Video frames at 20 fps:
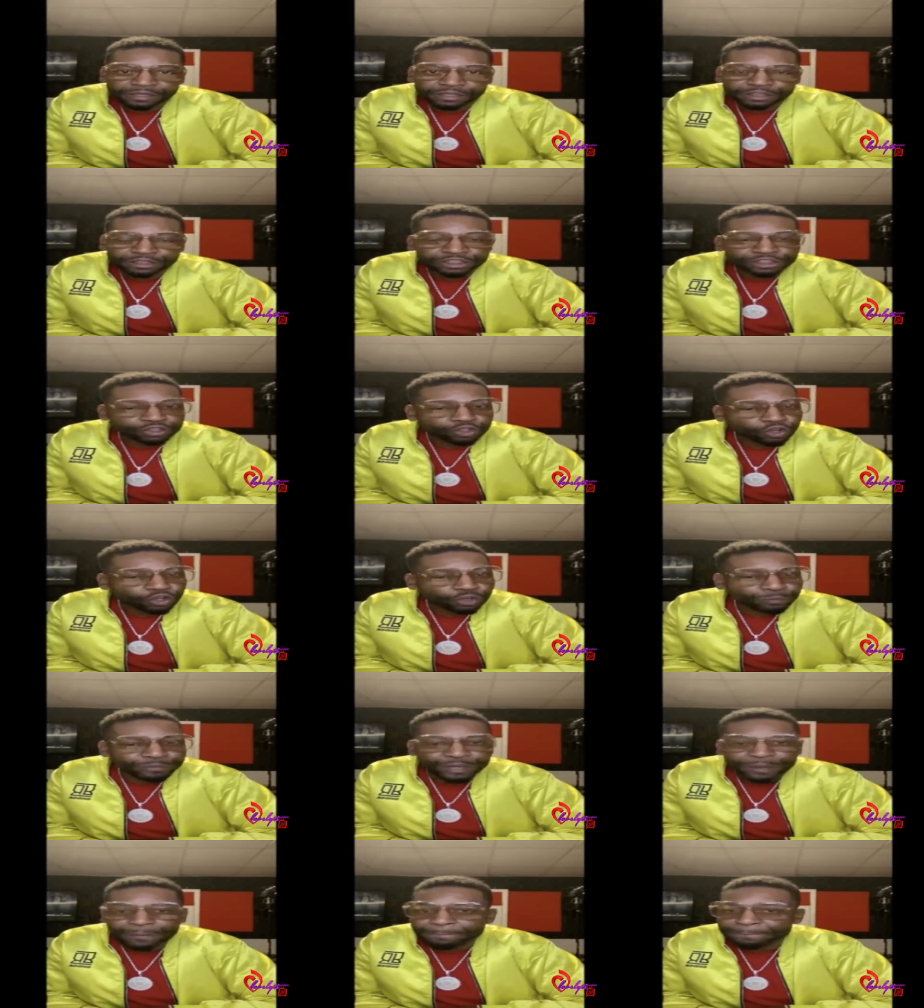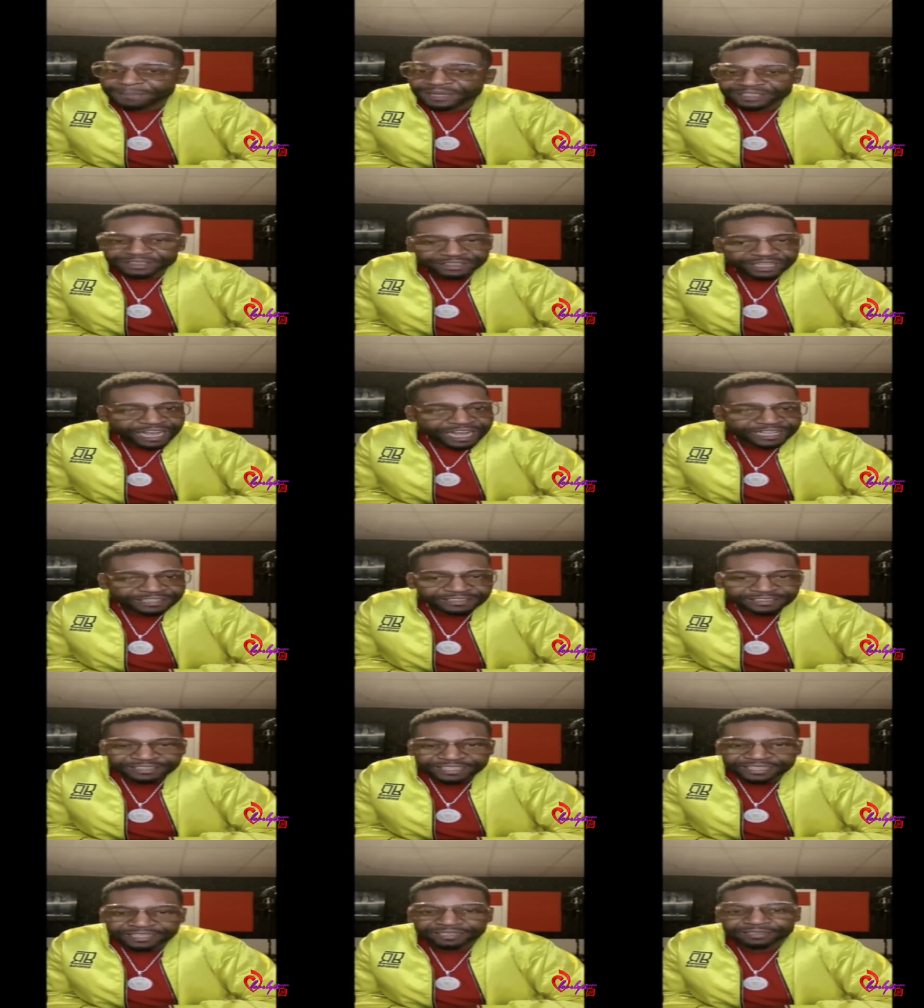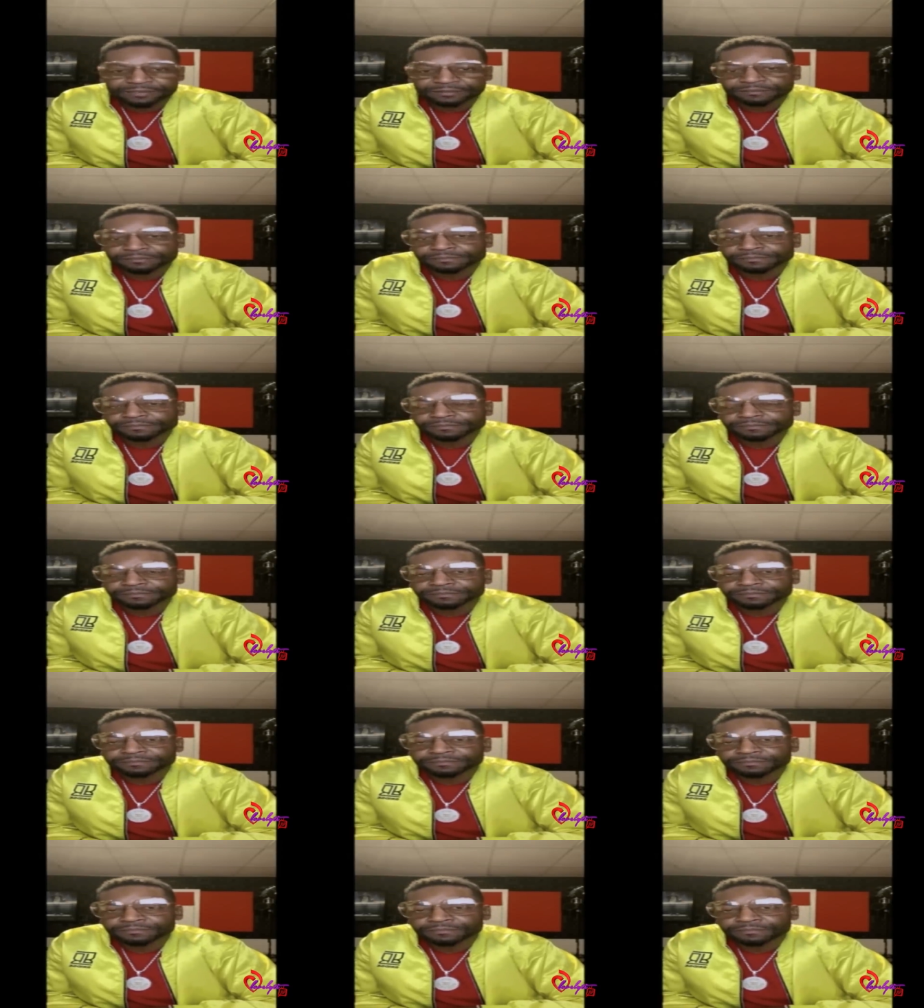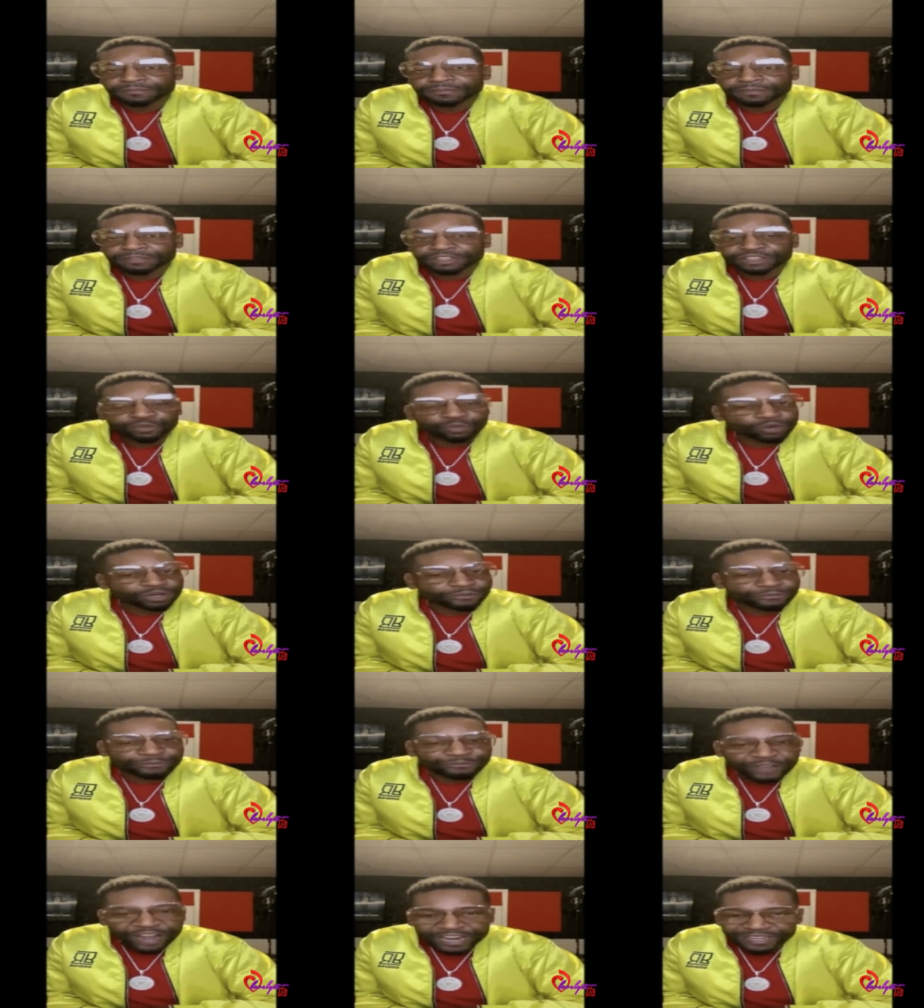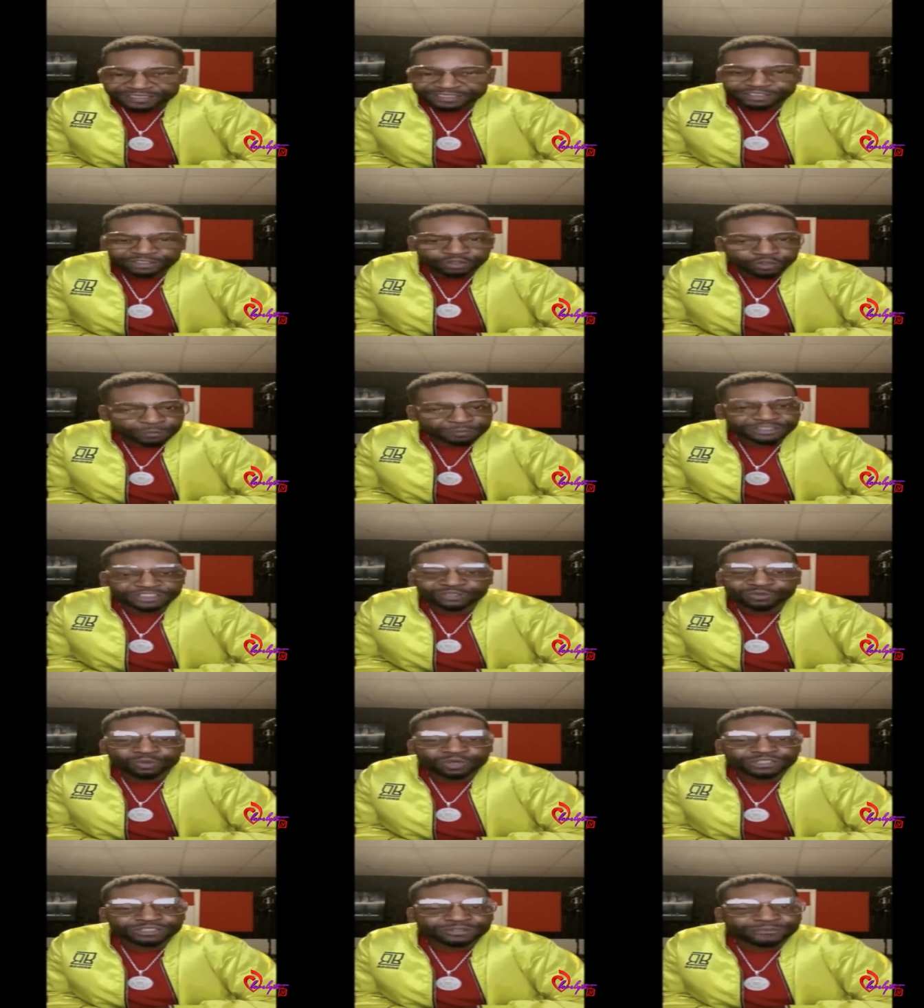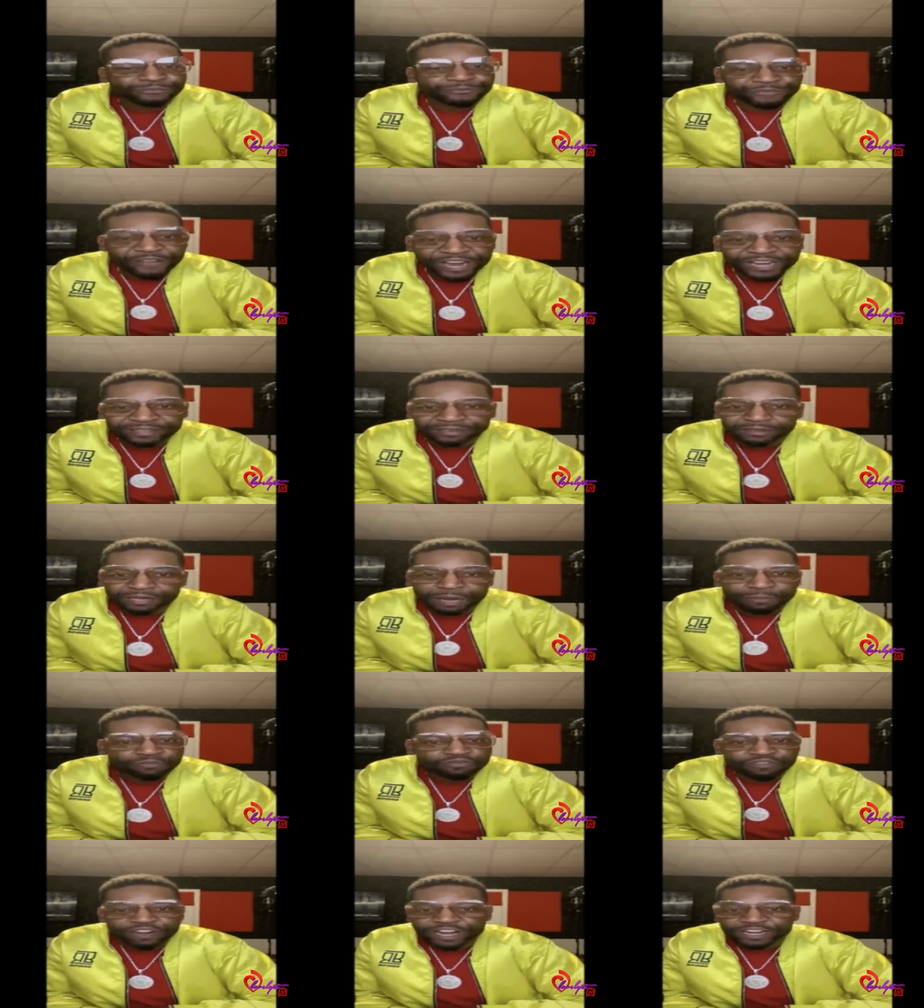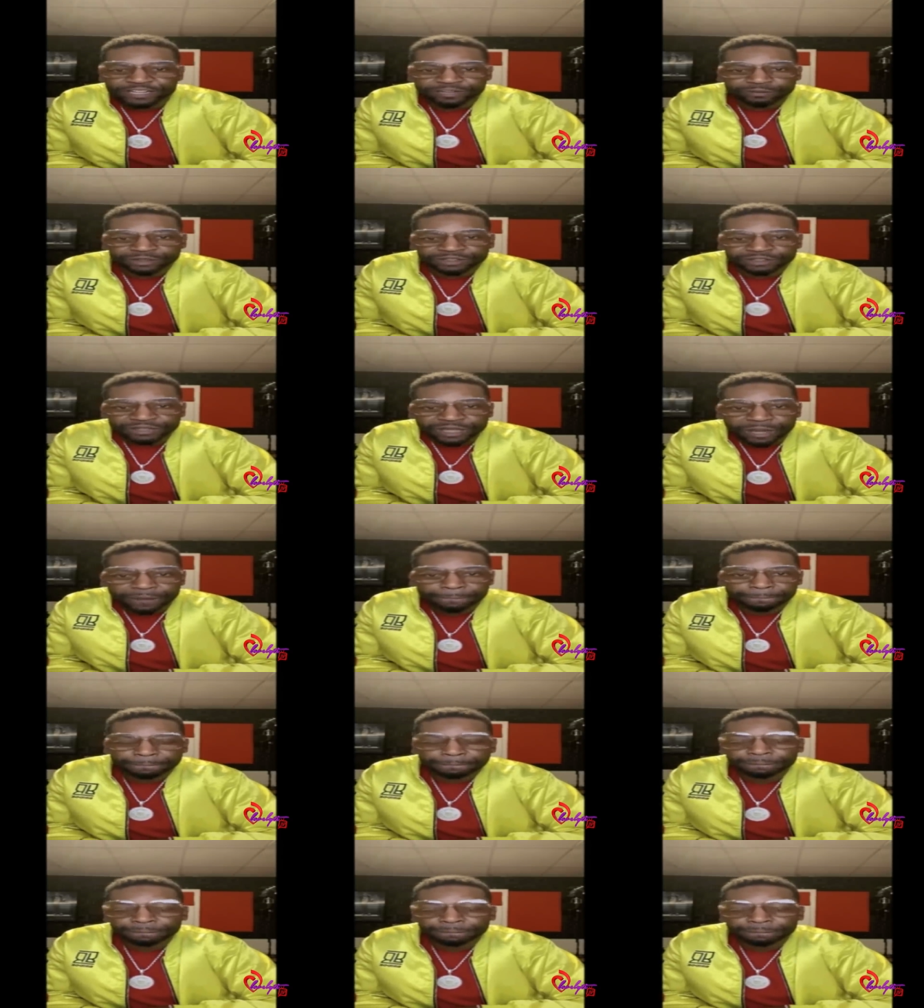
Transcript: She called me a nigger. She want to fight. She told me she wanted to fight. I'm ready. What's up?